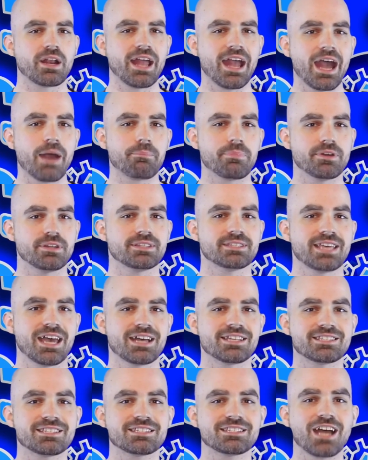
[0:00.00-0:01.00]
it happens
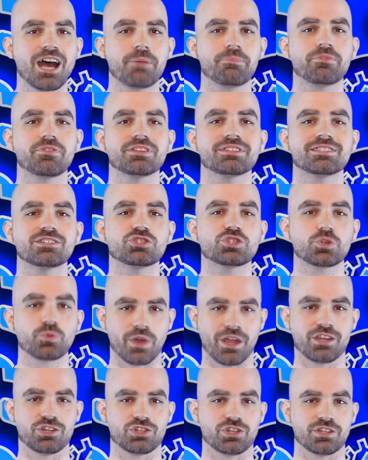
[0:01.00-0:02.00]
has stopped these
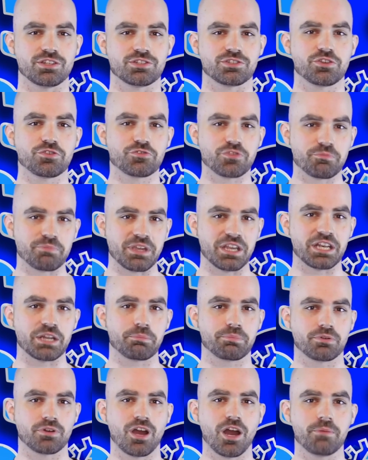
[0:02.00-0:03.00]
situations from being a
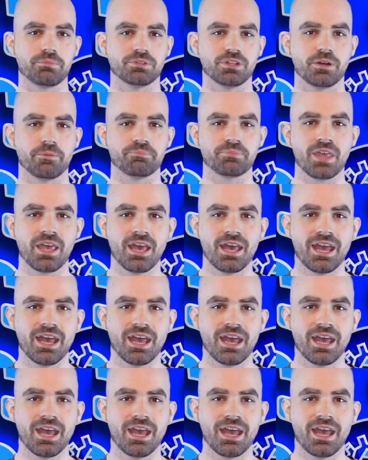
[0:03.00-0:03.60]
problem.